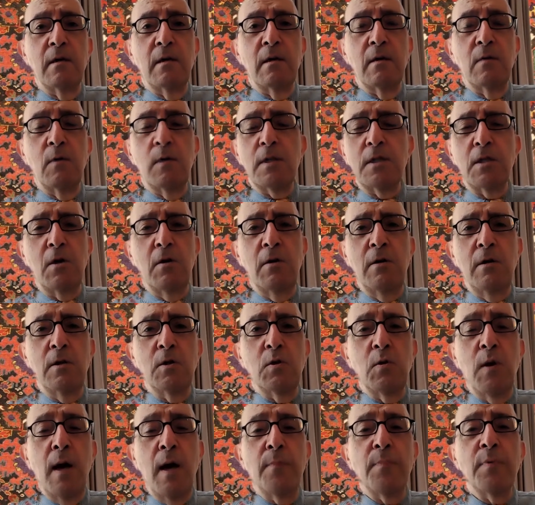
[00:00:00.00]
What's going
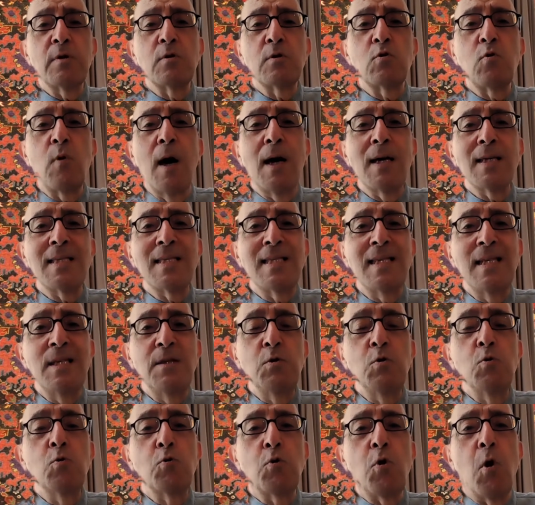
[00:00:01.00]
to happen to us in
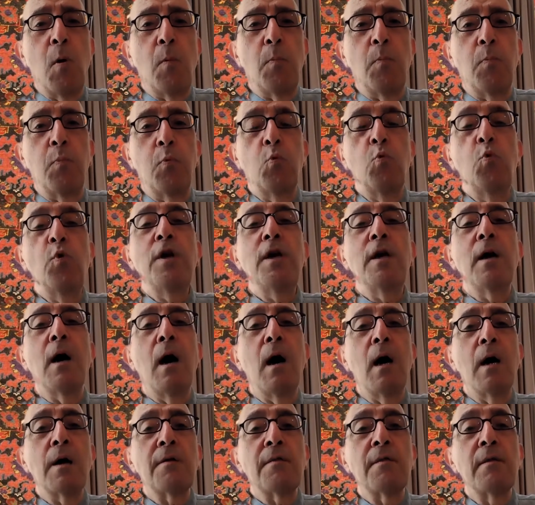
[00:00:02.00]
Europe? We
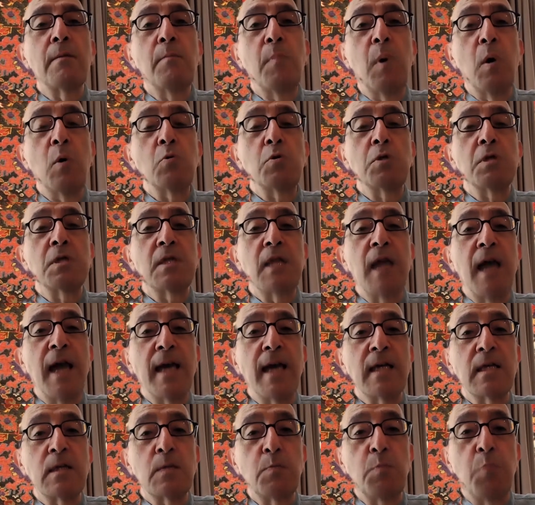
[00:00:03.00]
are the most
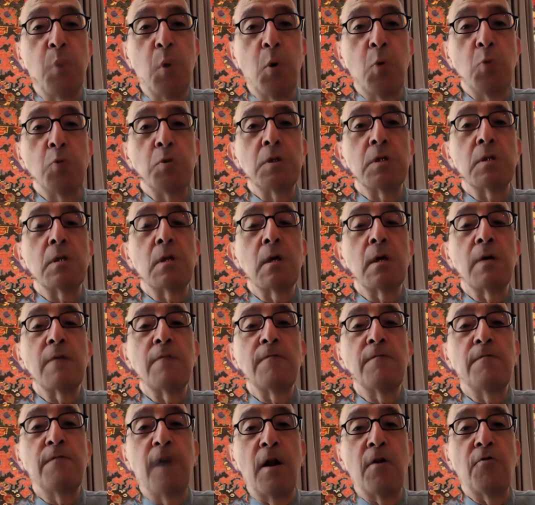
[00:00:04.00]
exposed,
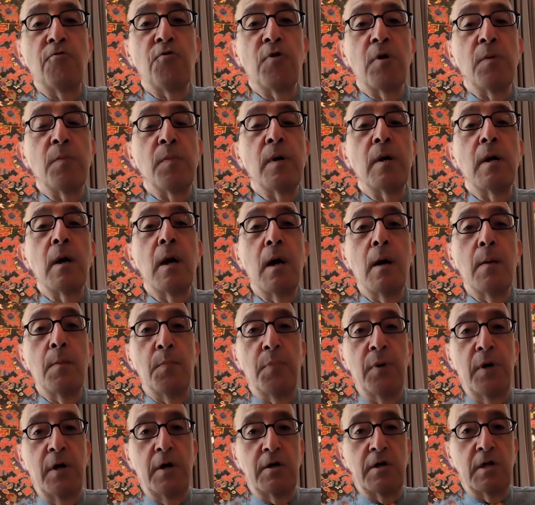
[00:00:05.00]
vulnerable
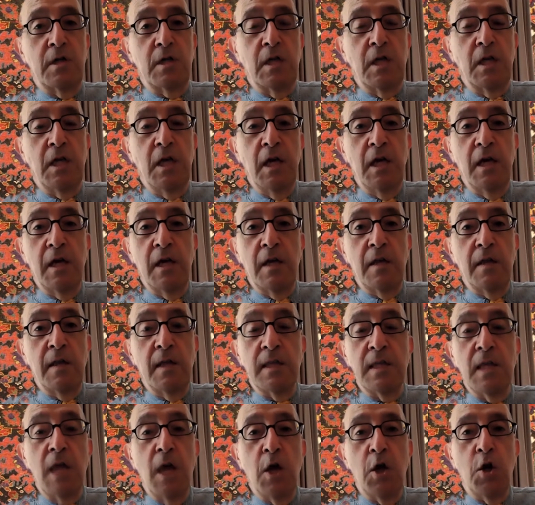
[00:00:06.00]
party in
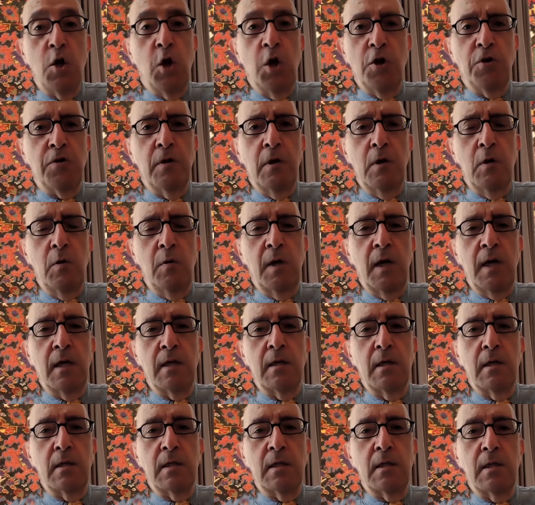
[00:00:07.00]
this, not the
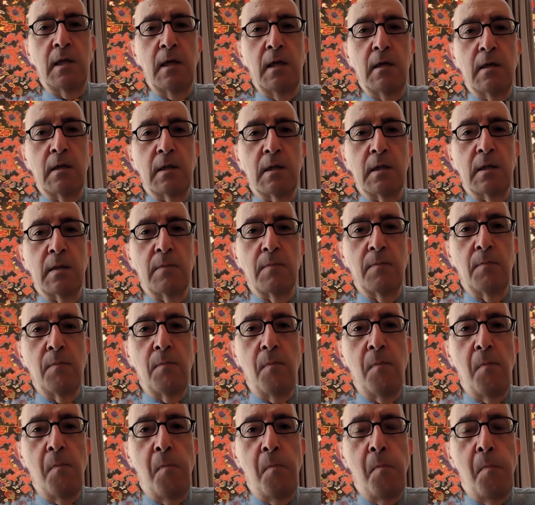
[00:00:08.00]
United States,
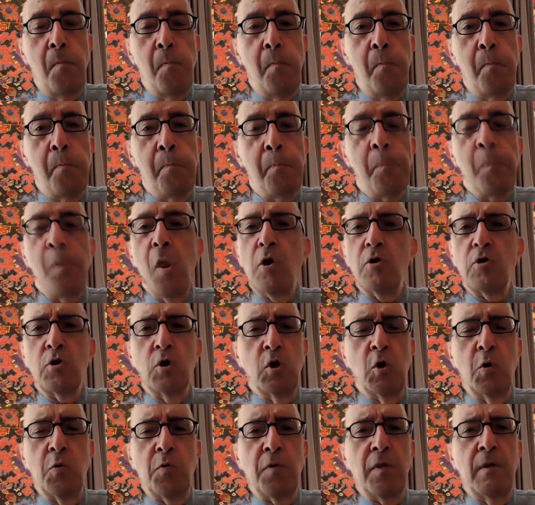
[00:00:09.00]
not
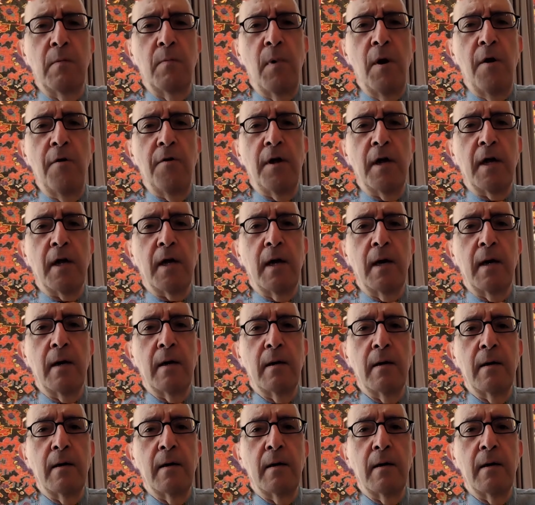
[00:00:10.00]
North America.